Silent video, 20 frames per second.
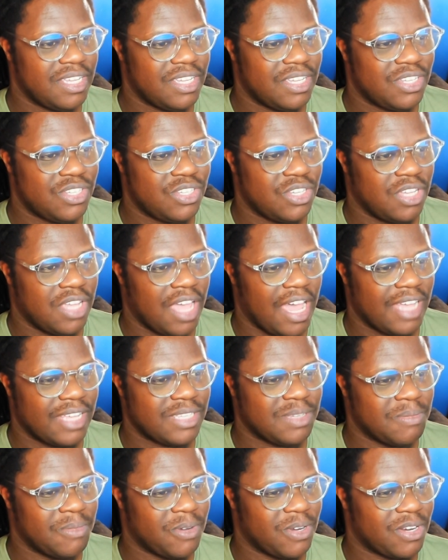She has
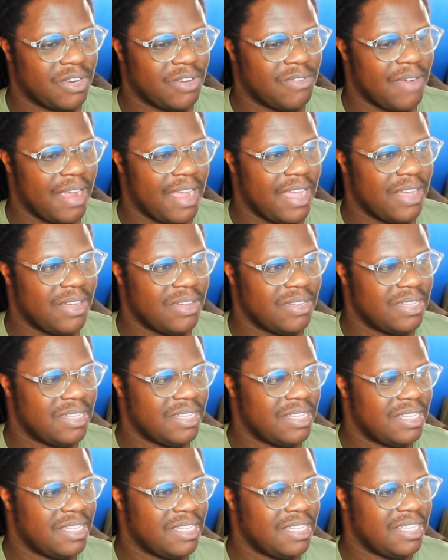them on the ground.
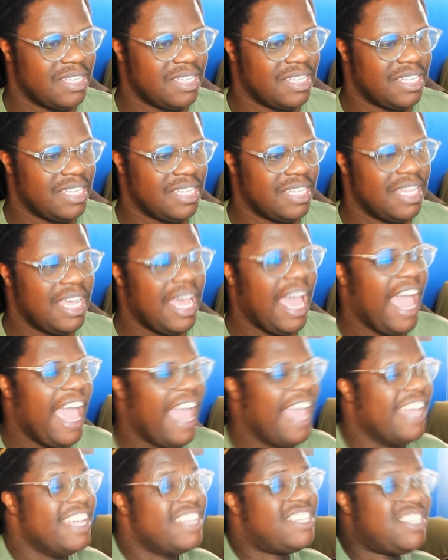
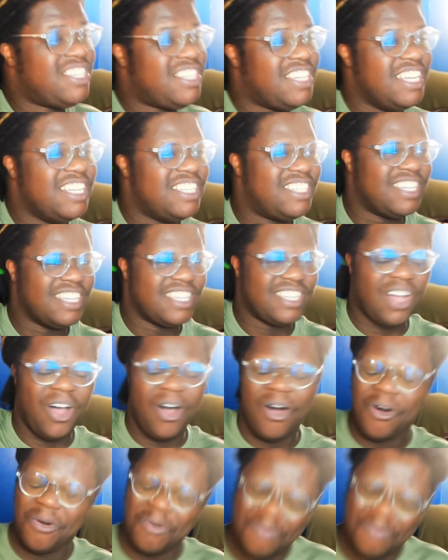And she just, oh